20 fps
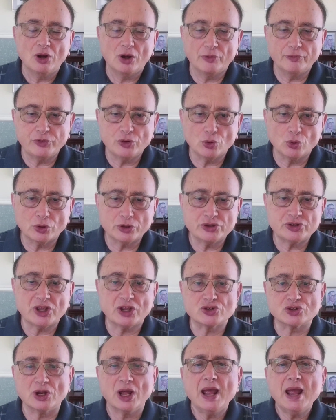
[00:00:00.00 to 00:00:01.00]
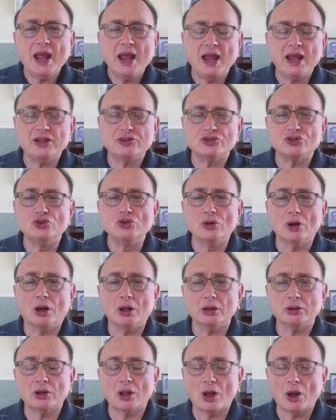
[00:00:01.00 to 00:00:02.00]
of the organization. It's
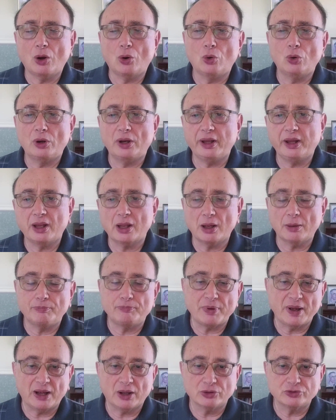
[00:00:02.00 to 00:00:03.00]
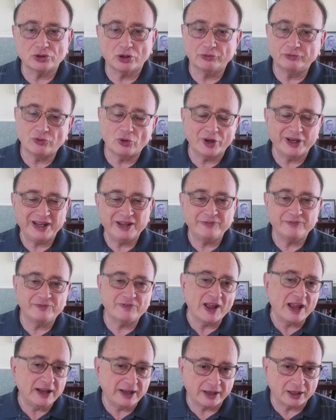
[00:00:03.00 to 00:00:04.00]
not only about avoiding
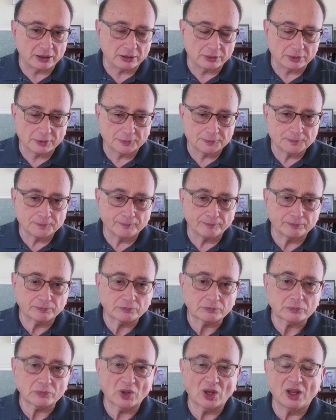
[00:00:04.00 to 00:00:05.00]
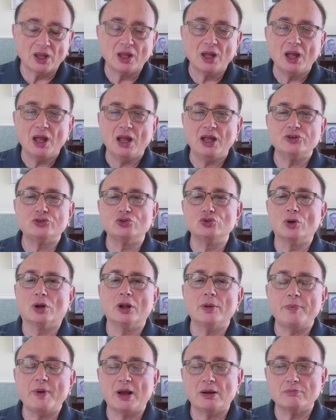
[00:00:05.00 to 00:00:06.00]
failure. It's not
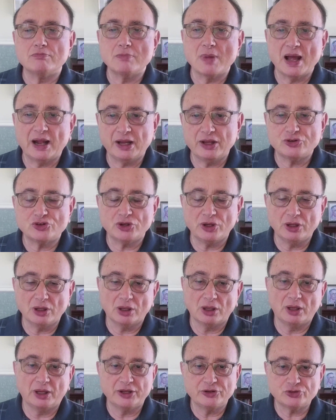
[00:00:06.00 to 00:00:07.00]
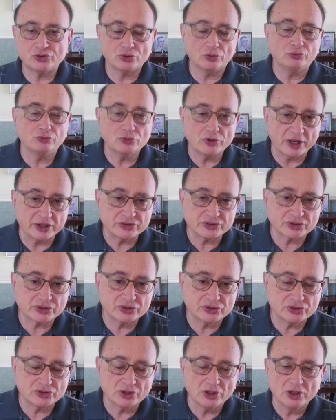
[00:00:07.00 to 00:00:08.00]
about managing a list of
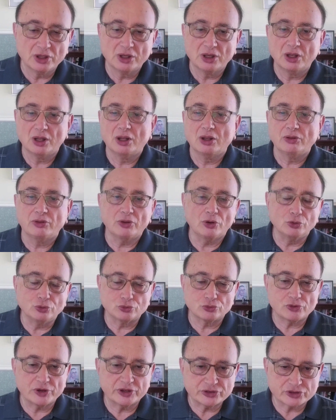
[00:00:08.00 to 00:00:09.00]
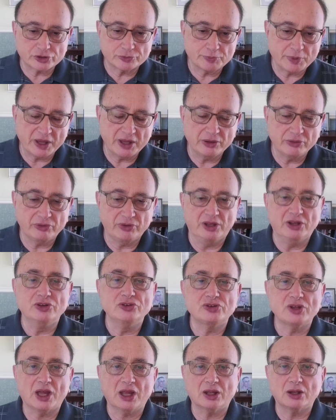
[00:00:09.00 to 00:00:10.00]
risks, those risks being things
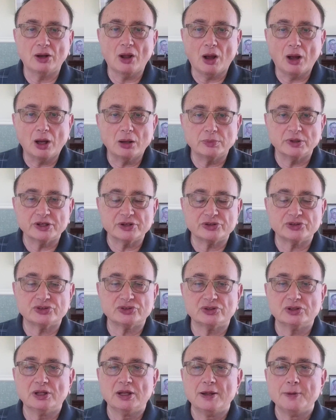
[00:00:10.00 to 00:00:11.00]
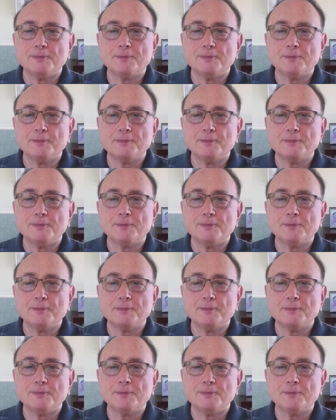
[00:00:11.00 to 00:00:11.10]
that can harm us.